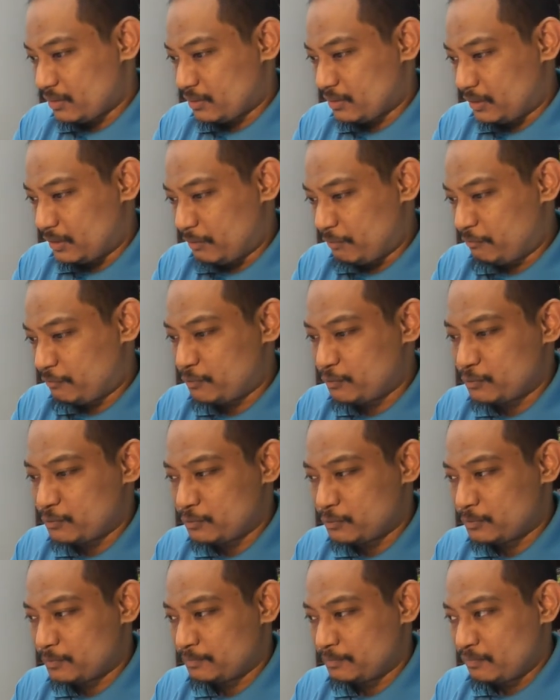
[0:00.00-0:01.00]
if
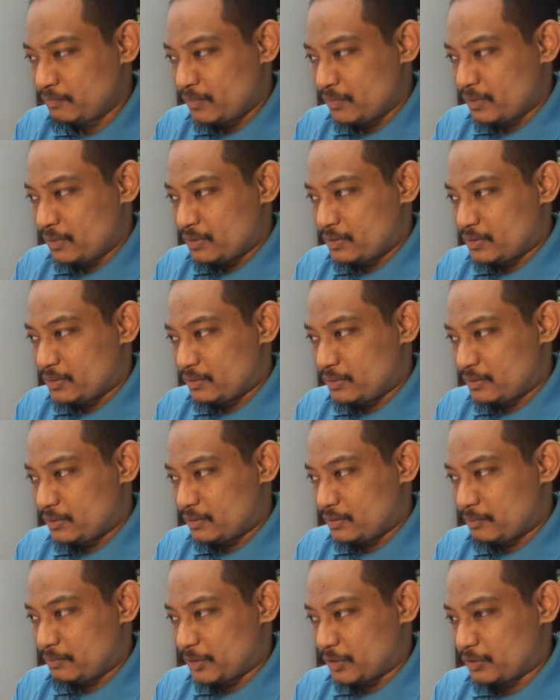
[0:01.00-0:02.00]
you
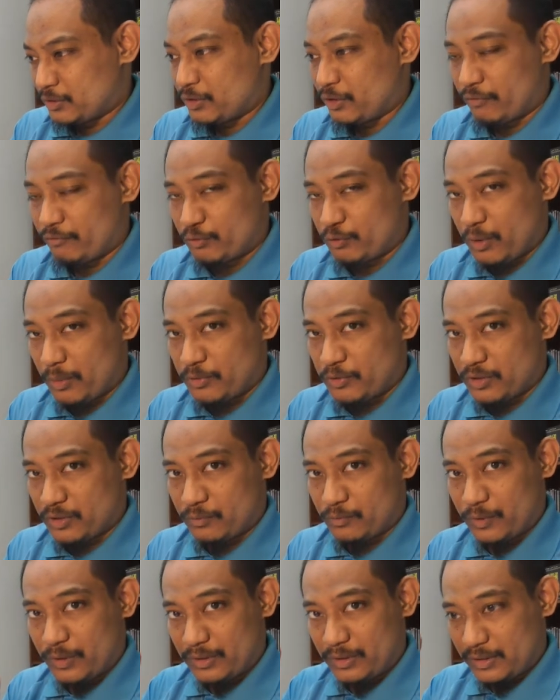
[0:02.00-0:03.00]
because you have two
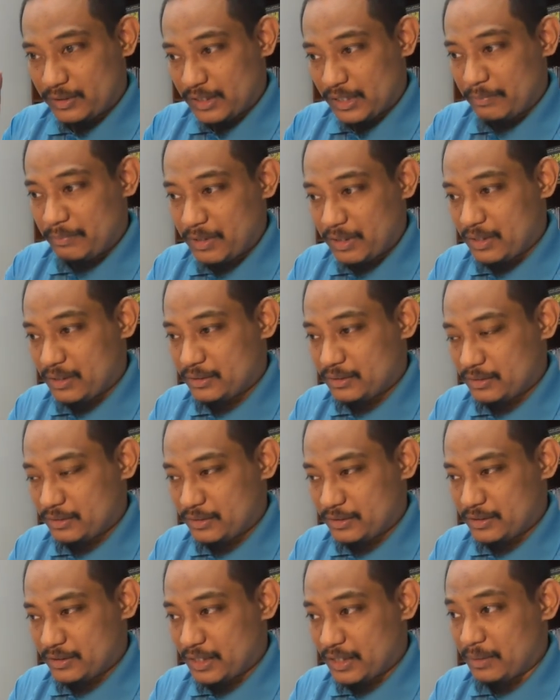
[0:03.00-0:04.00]
options when the time
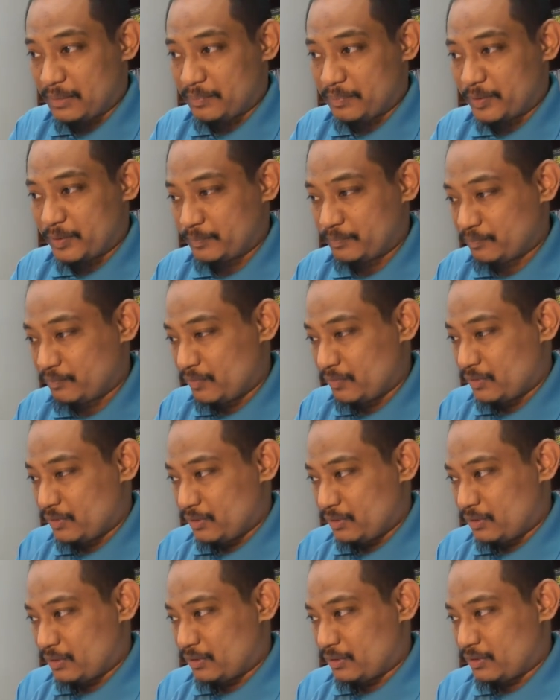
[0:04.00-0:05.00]
is up.
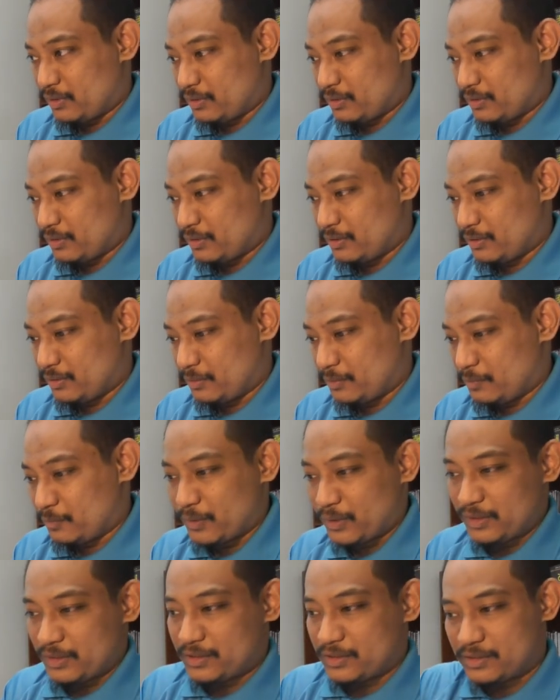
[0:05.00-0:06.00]

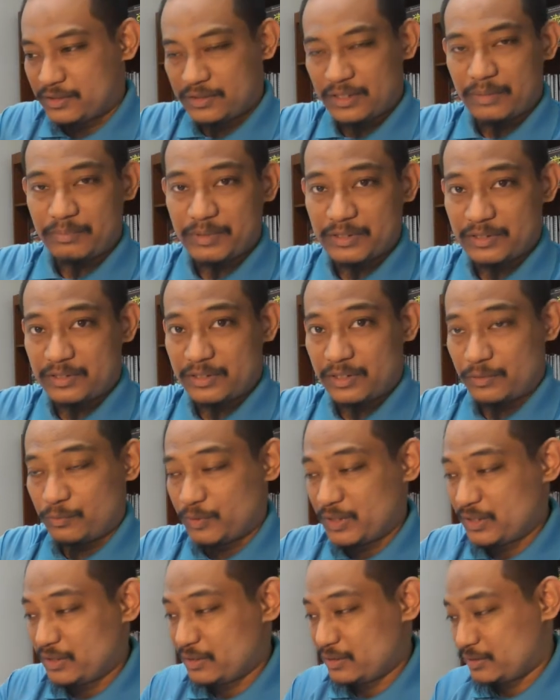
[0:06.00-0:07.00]
One is submit straight
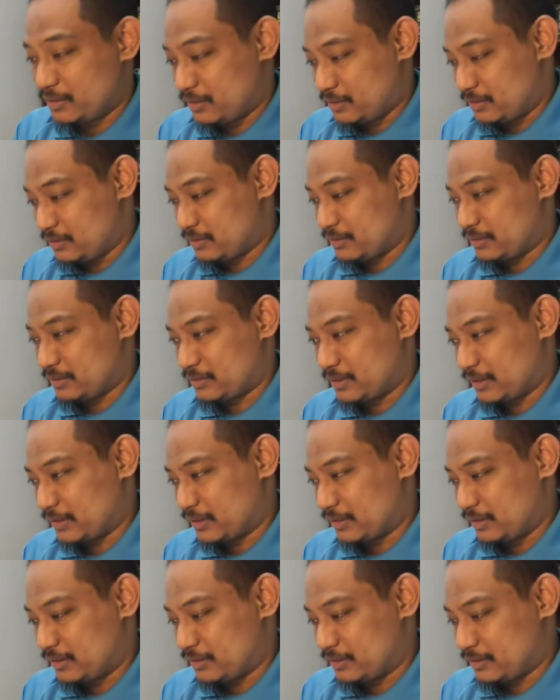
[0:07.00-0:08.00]
away.
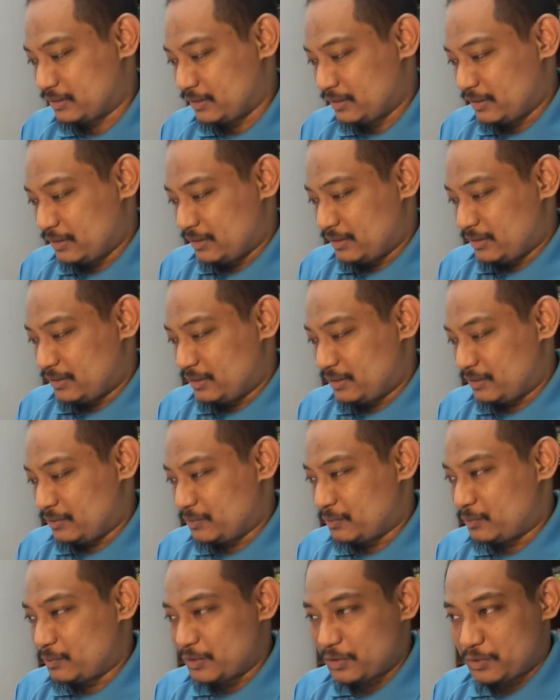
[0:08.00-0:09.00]
Second is
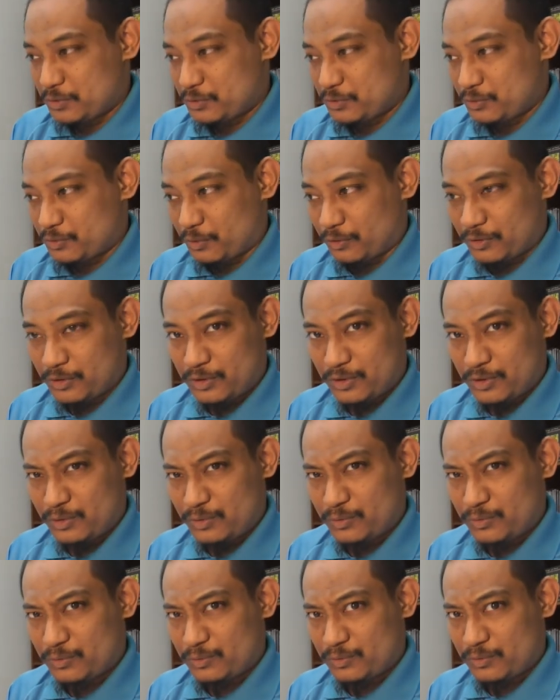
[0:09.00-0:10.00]
you wish to
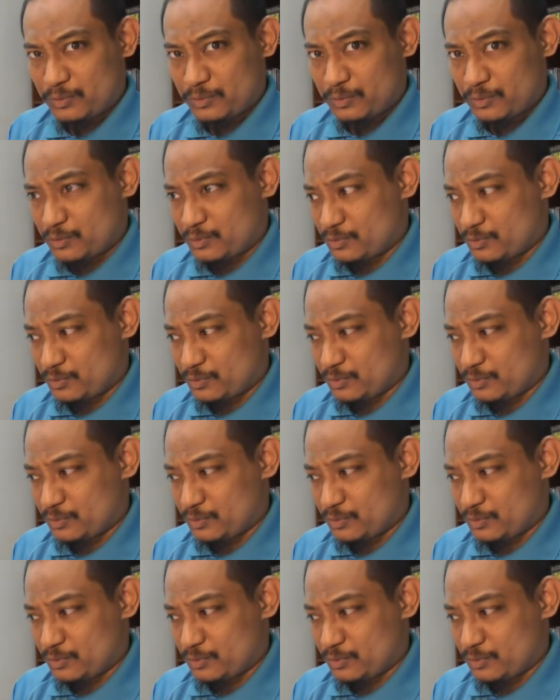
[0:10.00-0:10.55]
continue to